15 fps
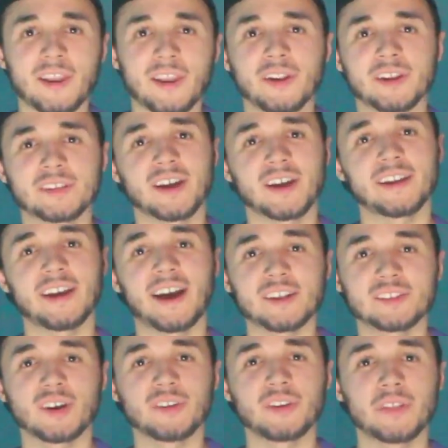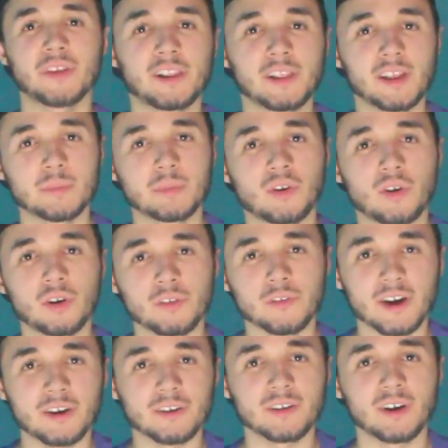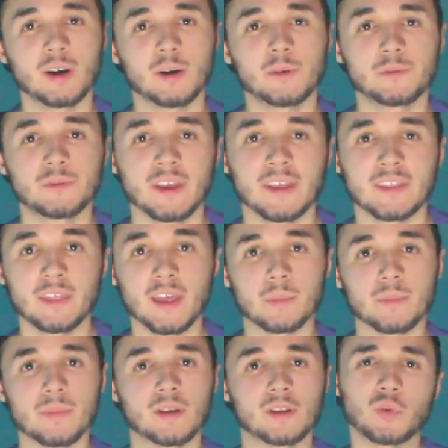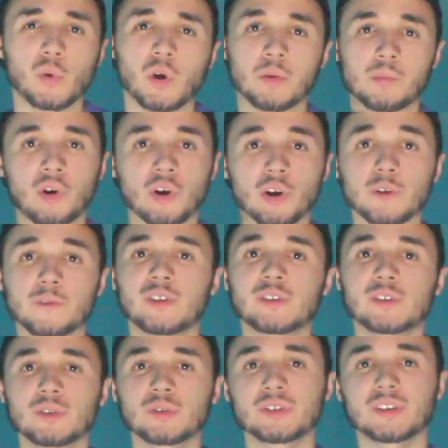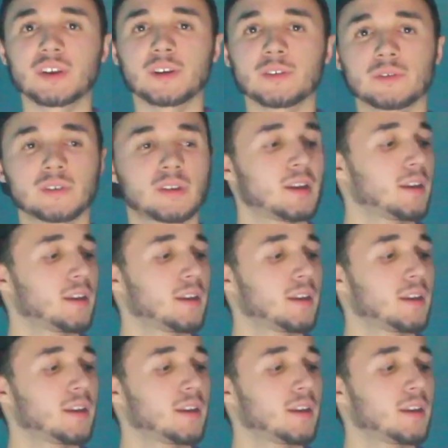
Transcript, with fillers: I know that's not it. I saw another clip going around of them doing more physical stuff,